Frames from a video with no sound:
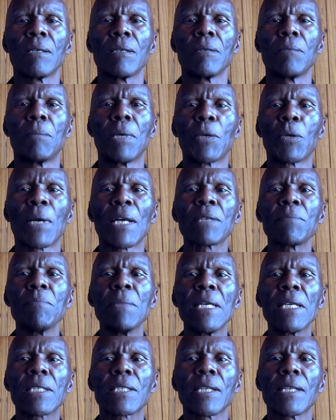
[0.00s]
But what
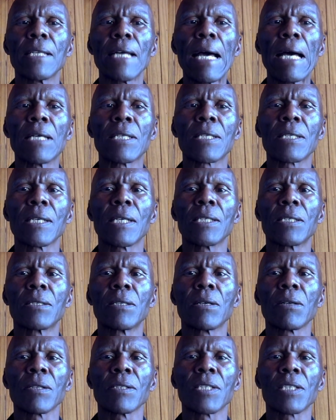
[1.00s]
makes an asset
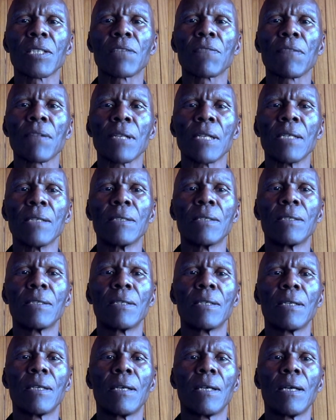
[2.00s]
risk-free?
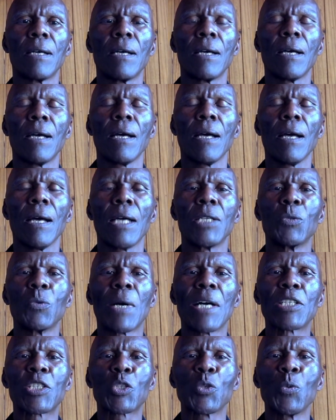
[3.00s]
And
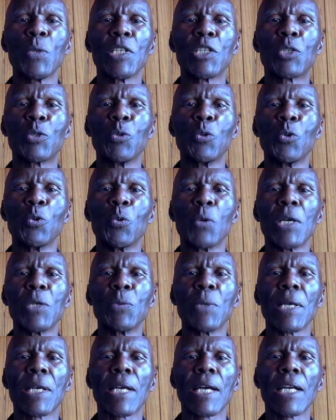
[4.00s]
what do we do when
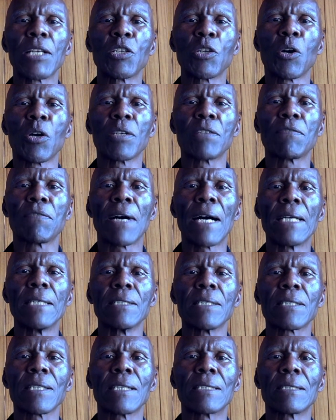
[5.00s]
we cannot find
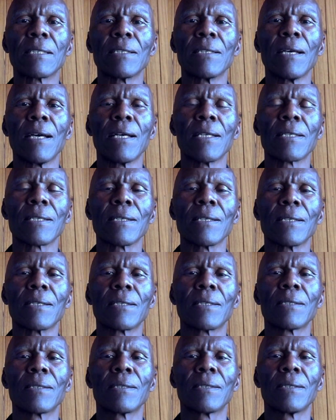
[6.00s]
such an asset?
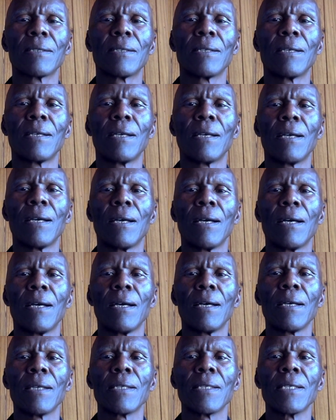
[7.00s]

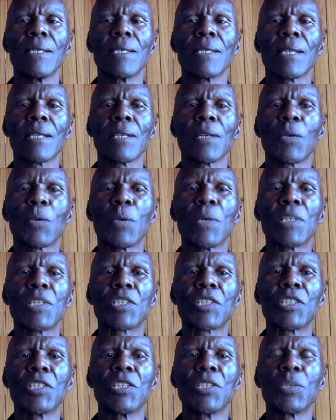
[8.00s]
These are the
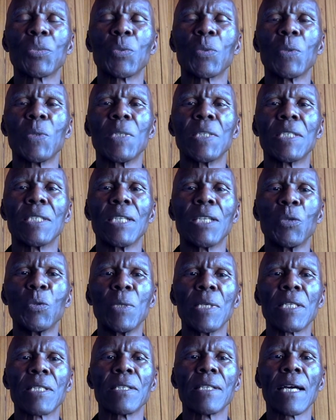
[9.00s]
questions we will deal
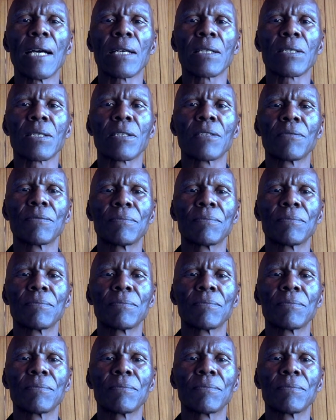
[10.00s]
with next.